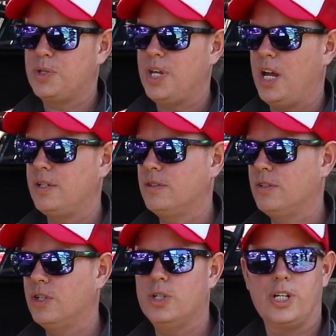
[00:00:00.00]
but then
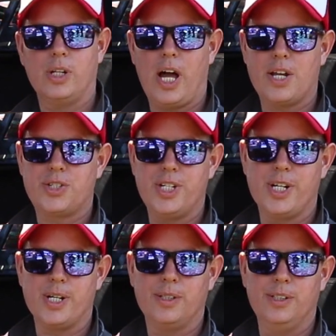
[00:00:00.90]
earlier last
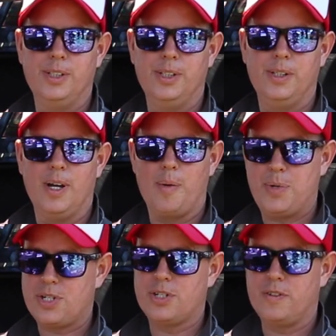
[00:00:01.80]
year, a
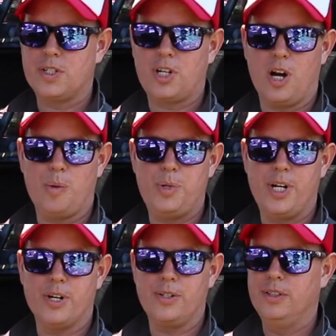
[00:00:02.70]
picture of this car
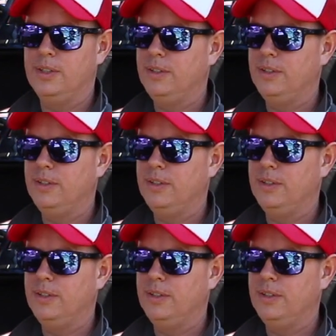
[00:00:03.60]
appeared.